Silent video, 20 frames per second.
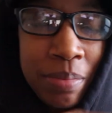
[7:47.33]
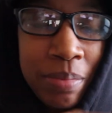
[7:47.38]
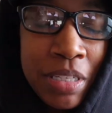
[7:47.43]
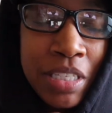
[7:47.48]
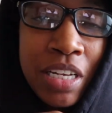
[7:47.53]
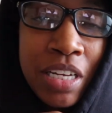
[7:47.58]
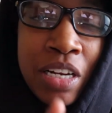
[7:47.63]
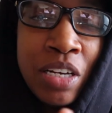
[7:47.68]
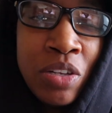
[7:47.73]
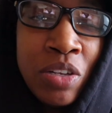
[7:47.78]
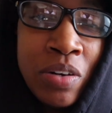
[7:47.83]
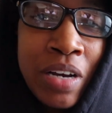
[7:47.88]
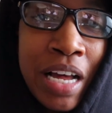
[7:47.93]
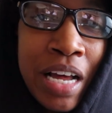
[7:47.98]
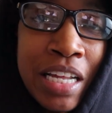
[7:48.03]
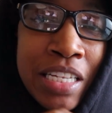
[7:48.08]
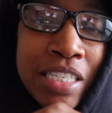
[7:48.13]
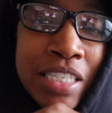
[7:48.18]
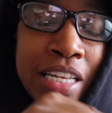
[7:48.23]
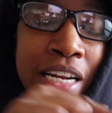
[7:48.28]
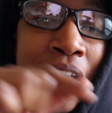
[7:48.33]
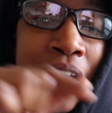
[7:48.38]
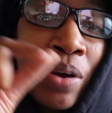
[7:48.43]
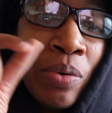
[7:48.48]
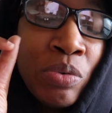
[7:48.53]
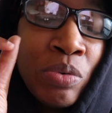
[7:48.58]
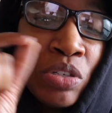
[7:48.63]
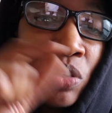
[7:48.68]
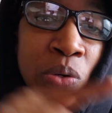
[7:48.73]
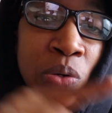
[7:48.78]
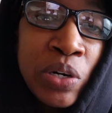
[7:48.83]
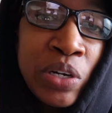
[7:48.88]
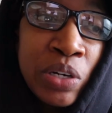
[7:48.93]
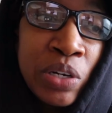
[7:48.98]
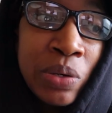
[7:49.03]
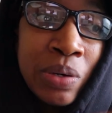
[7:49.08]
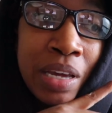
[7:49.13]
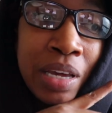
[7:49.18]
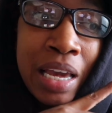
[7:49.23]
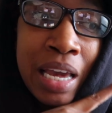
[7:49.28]
me telling you guys that I was going to
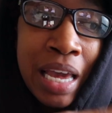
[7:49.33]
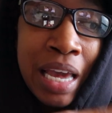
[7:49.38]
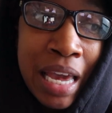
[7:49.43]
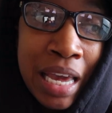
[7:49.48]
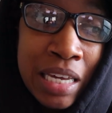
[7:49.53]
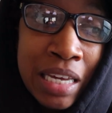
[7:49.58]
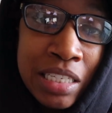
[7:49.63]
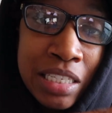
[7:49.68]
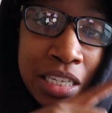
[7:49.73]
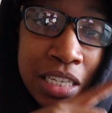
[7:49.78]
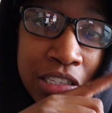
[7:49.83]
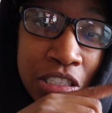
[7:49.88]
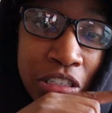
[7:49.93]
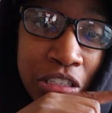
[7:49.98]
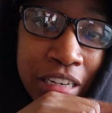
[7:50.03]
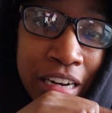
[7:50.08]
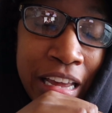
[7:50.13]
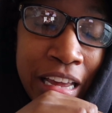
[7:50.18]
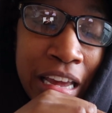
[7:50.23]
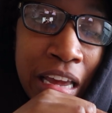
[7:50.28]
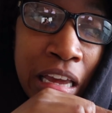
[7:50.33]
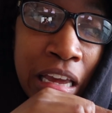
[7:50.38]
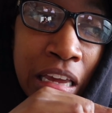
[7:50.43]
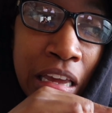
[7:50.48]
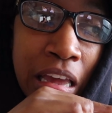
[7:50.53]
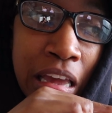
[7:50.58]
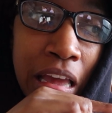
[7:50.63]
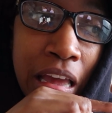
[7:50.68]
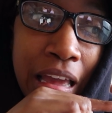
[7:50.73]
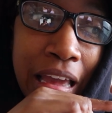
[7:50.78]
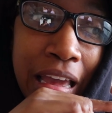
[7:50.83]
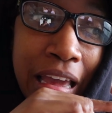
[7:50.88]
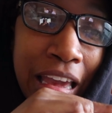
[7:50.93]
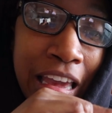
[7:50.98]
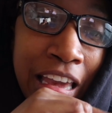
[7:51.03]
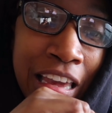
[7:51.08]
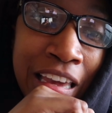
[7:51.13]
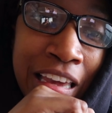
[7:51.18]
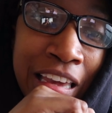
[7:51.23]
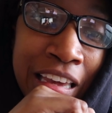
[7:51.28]
go get Ace yesterday.
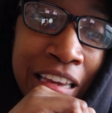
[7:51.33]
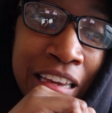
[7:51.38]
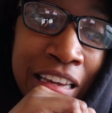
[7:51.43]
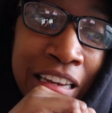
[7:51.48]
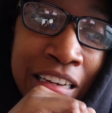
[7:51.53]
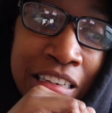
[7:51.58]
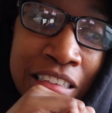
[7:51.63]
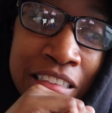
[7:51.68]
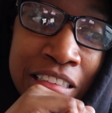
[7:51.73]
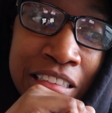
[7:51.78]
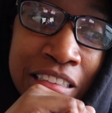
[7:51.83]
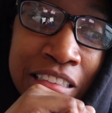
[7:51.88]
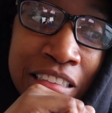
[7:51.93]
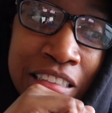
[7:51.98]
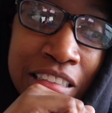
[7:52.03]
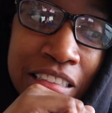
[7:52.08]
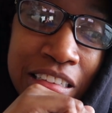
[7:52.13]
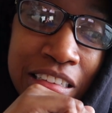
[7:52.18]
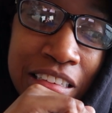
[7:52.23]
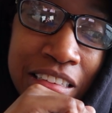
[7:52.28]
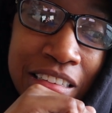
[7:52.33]
And